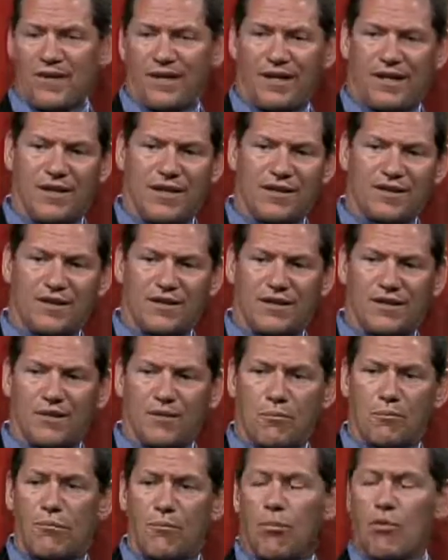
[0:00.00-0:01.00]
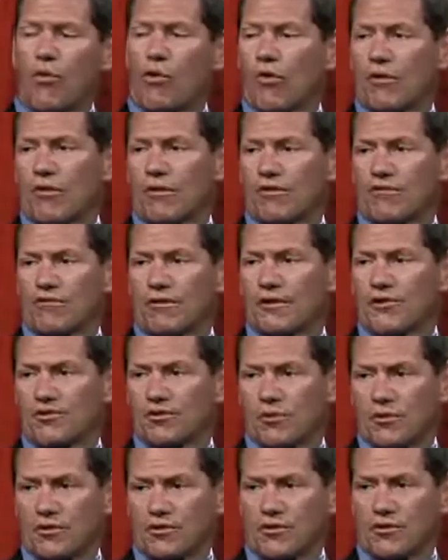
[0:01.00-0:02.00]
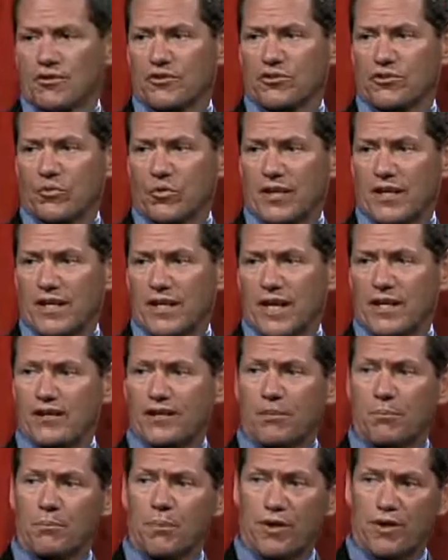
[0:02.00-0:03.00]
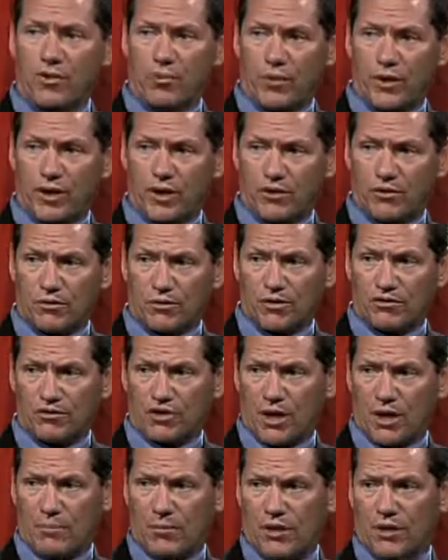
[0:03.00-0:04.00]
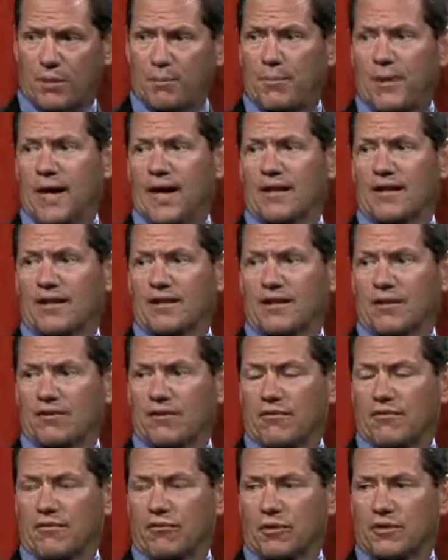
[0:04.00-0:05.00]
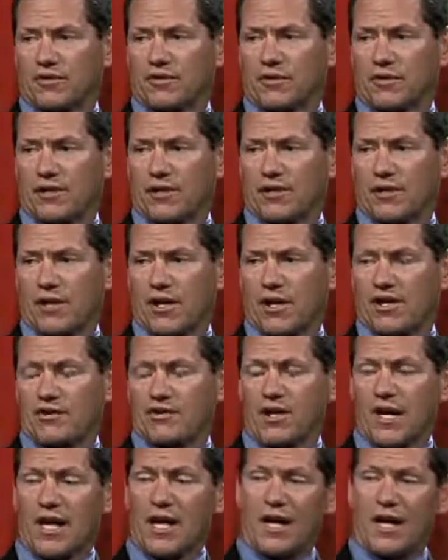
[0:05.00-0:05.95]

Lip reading: and the more resources we get, the better we can do the job on the back end of enforcing the laws,